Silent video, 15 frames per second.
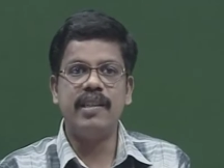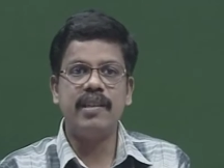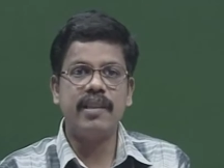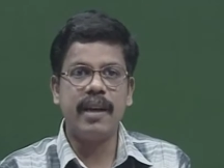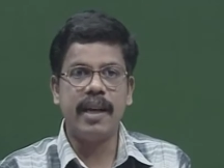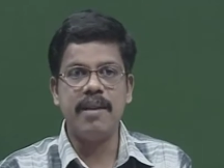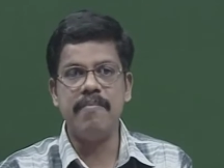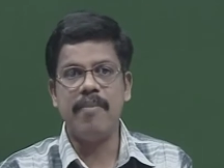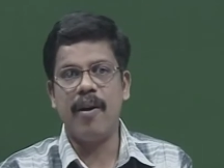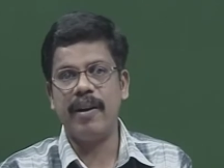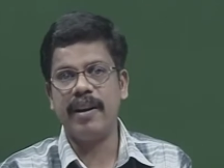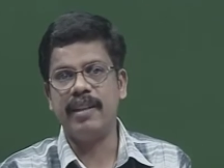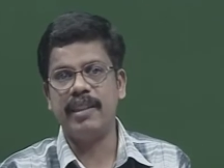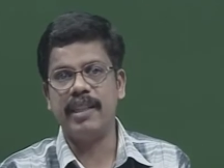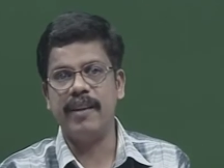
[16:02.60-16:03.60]
is the
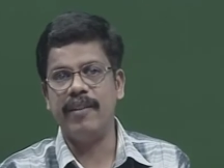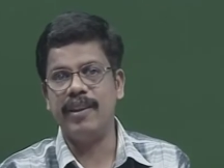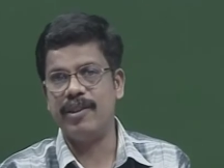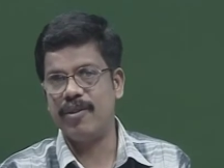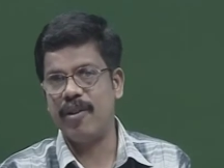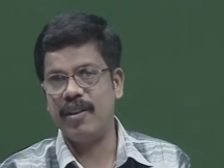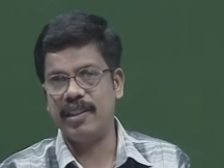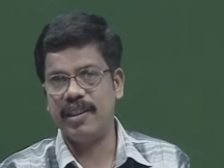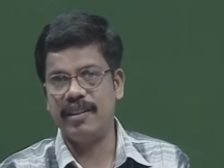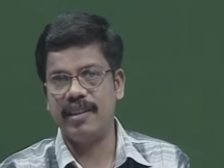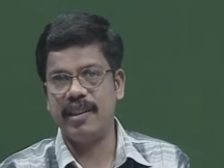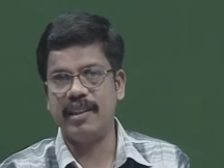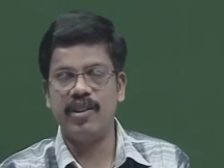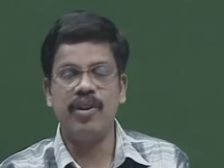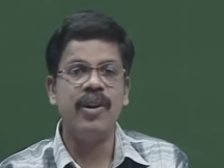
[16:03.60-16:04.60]
importance given to
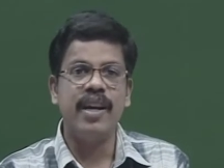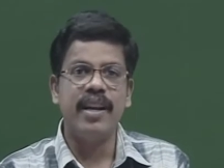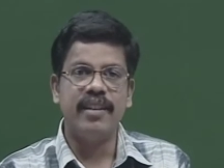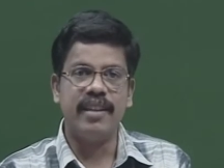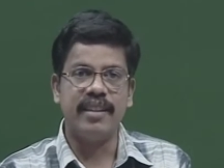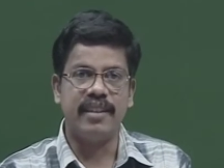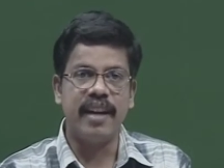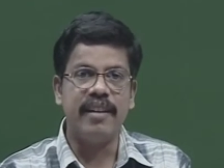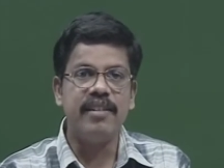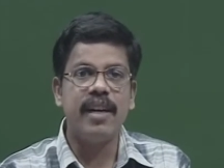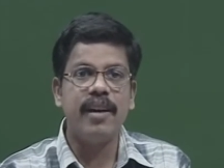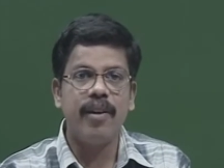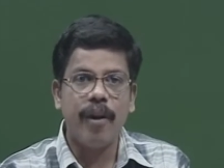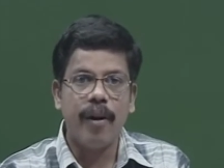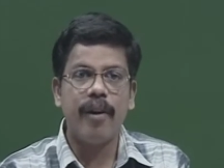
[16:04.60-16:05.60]
consciousness. So, the central
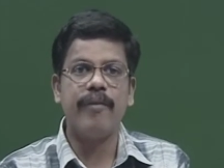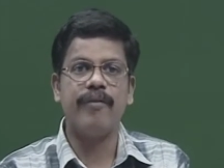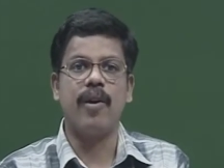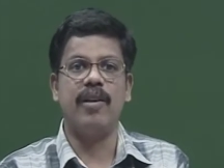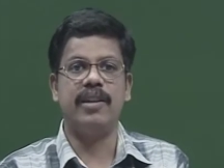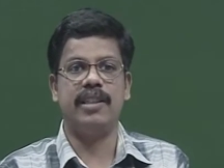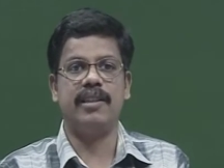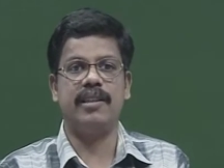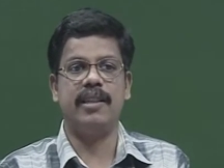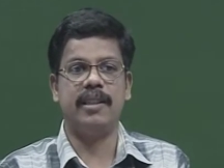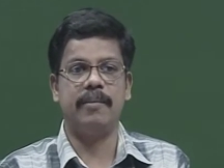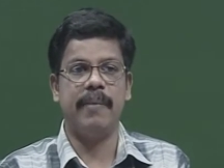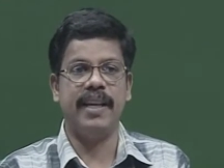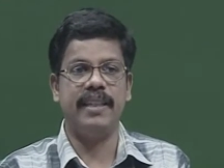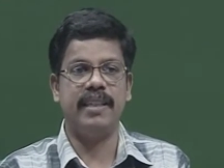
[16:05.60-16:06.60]
role of consciousness
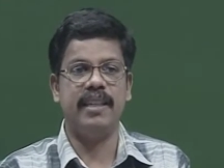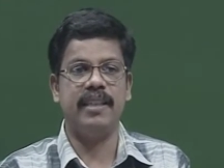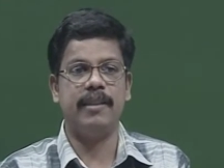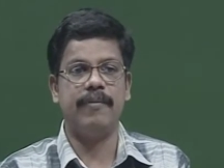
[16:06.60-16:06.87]
plays in his